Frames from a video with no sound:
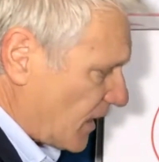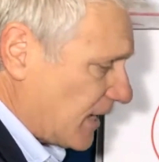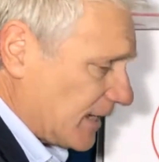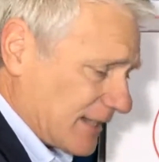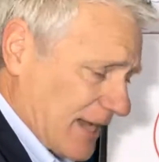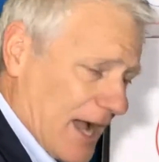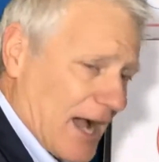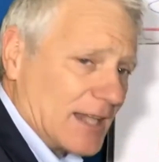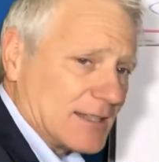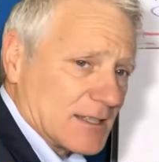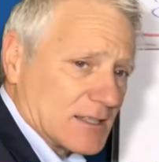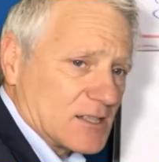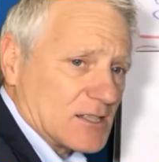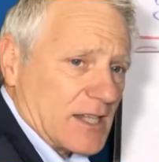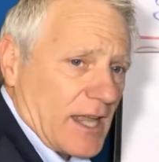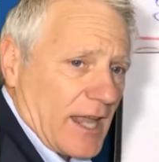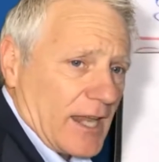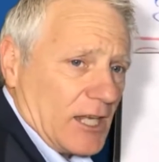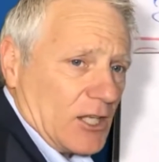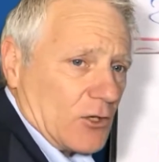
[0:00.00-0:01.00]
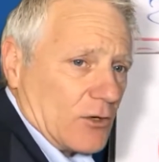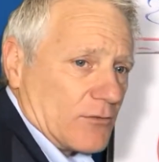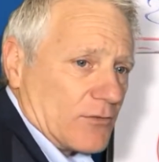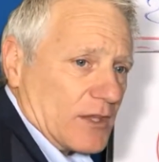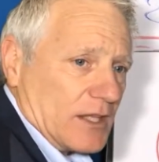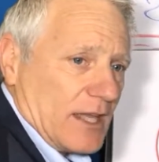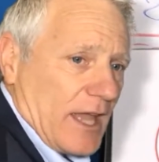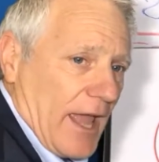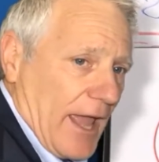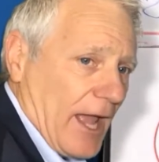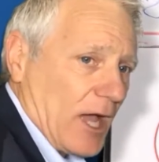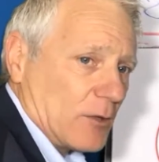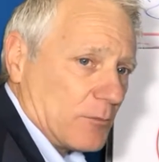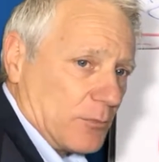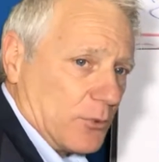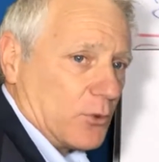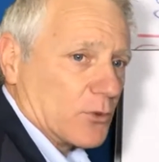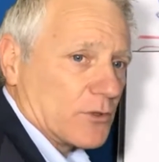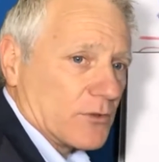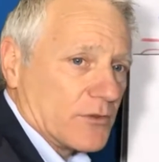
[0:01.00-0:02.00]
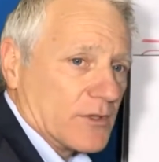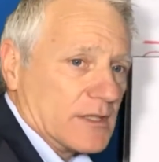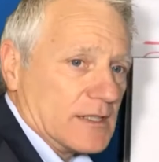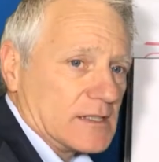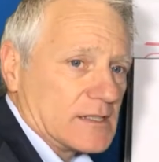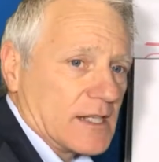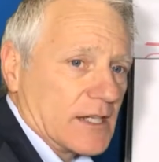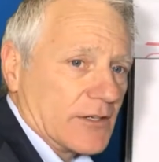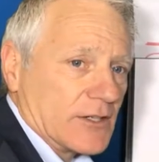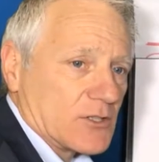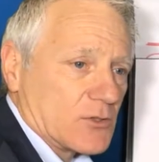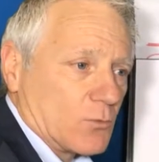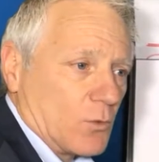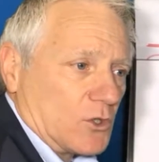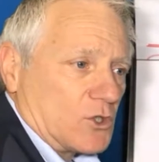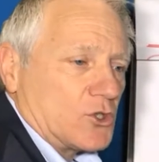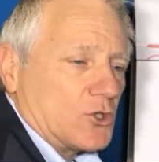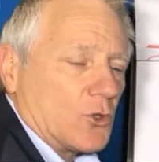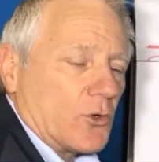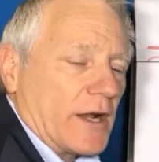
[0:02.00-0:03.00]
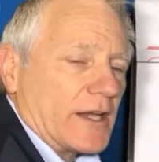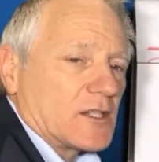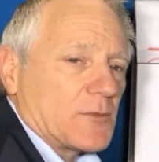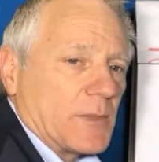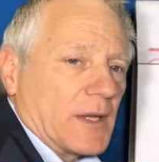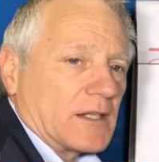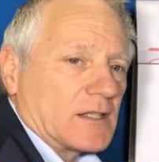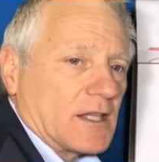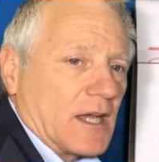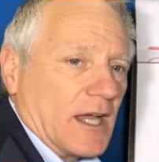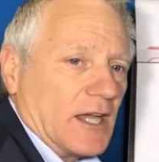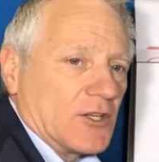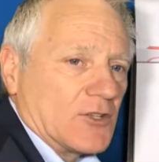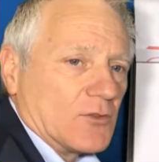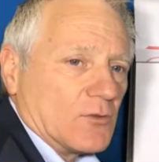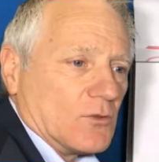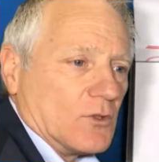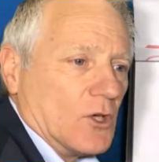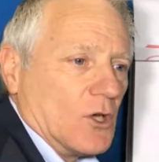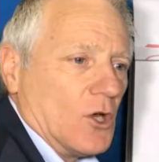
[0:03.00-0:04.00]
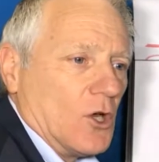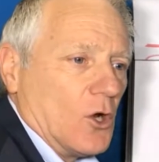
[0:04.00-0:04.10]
an understanding of the output of these areas. What's your expectation?